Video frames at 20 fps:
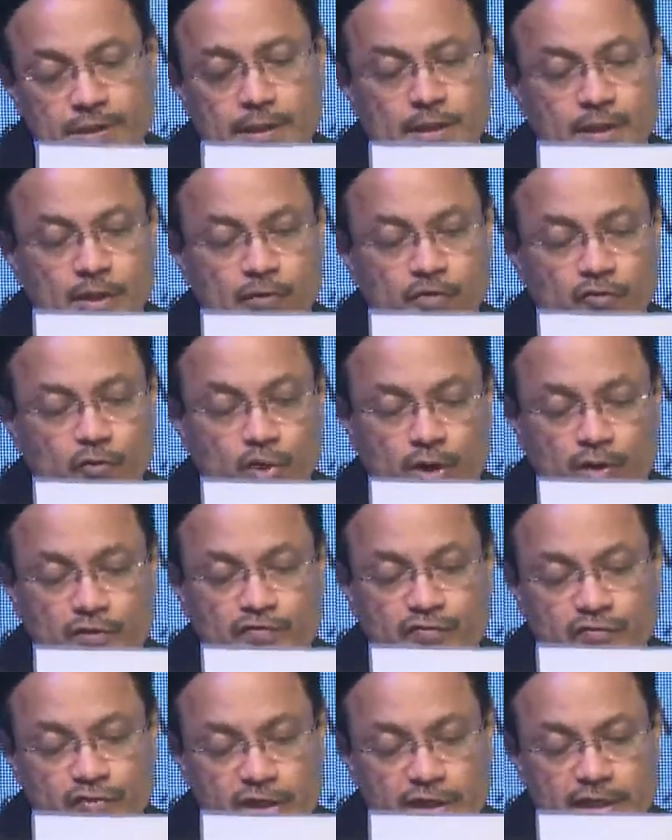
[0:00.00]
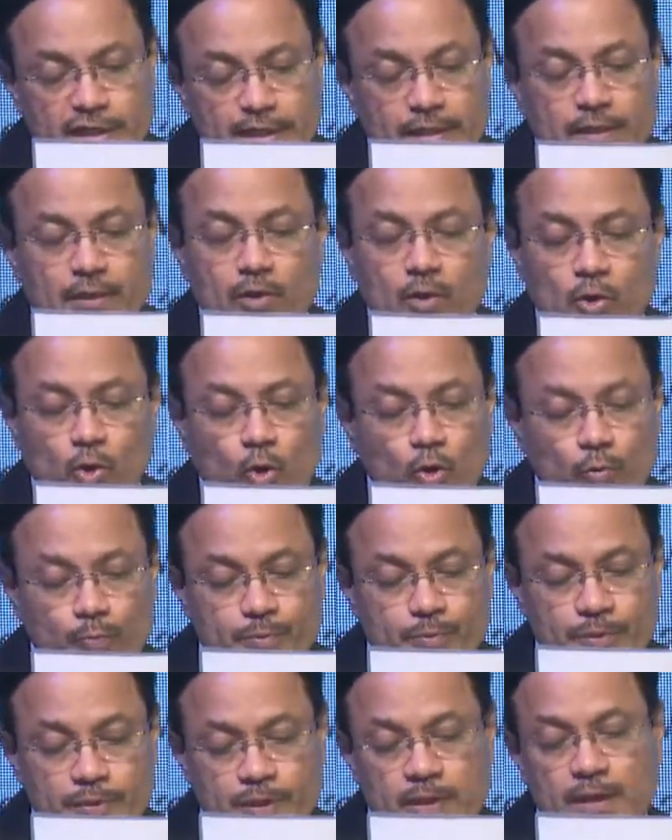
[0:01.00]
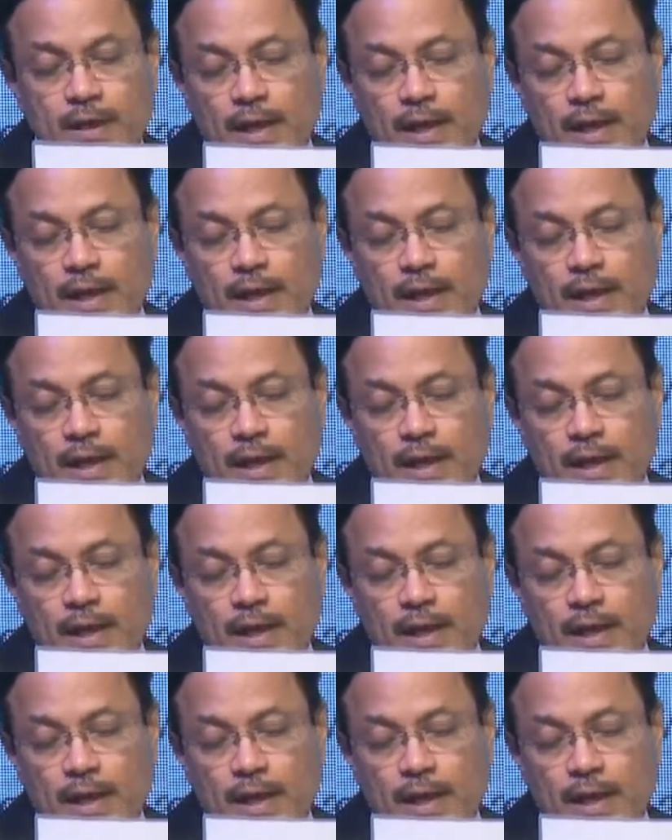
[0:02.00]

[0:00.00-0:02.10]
for a free, open,